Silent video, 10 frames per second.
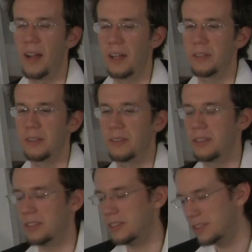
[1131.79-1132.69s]
Andrew,
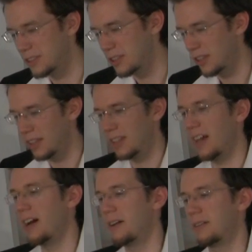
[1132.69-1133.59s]
just
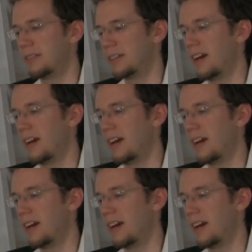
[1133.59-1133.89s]
chill out.